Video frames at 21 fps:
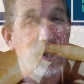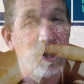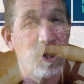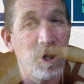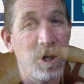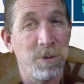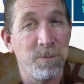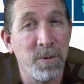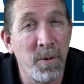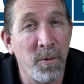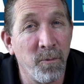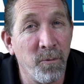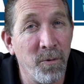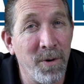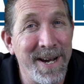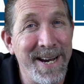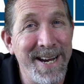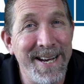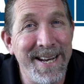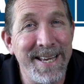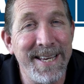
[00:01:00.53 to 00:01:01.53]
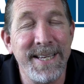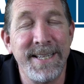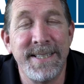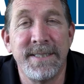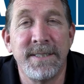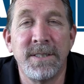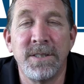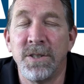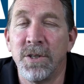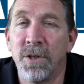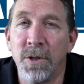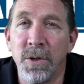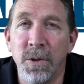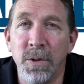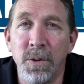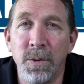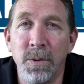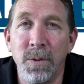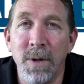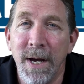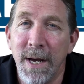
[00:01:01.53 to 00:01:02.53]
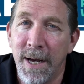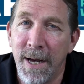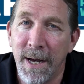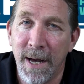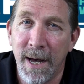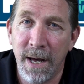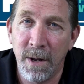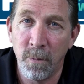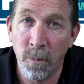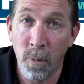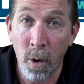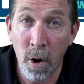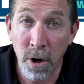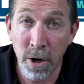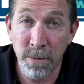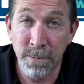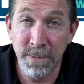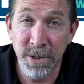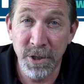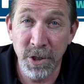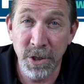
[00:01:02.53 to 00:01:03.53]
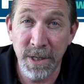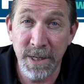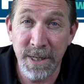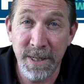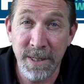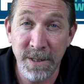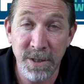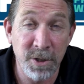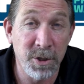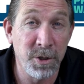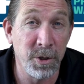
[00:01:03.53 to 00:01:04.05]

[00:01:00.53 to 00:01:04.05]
jump right into hot water machines.